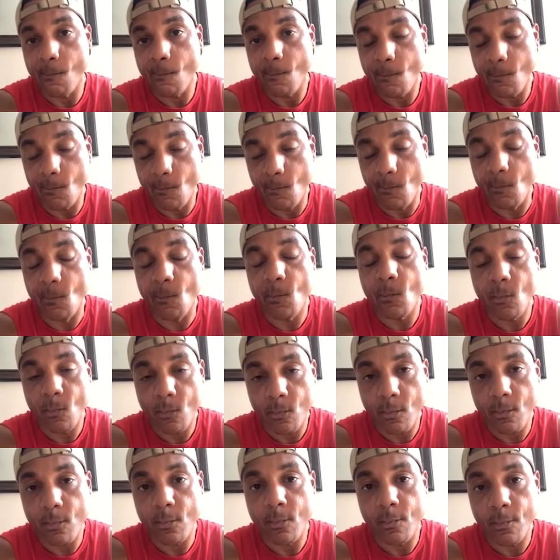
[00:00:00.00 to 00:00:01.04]

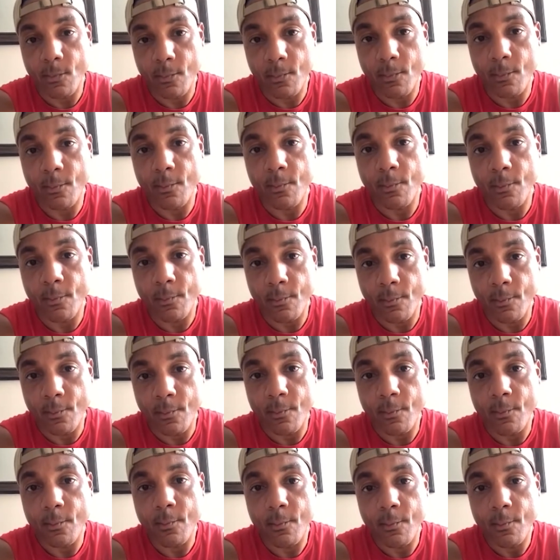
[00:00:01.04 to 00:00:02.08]

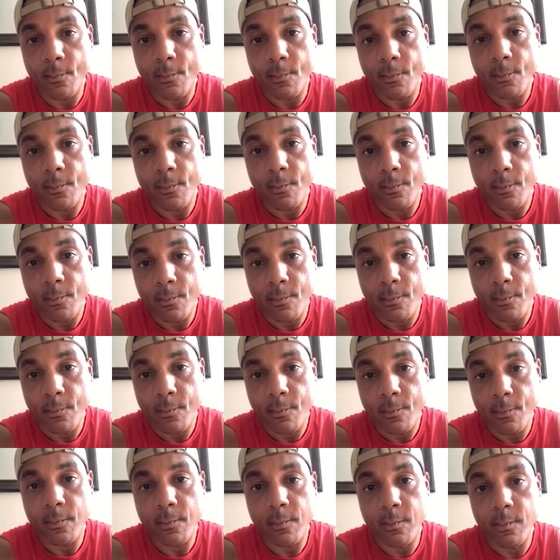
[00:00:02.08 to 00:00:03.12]

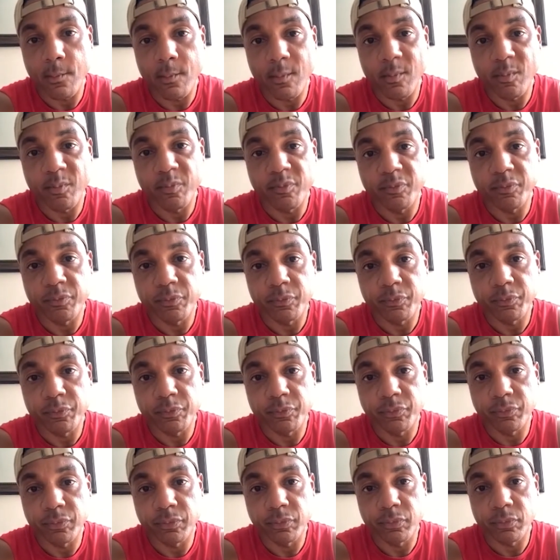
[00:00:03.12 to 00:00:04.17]

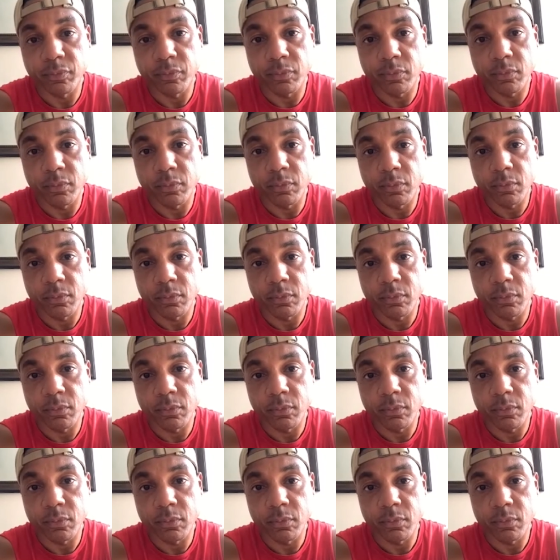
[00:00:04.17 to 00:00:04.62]
[no speech]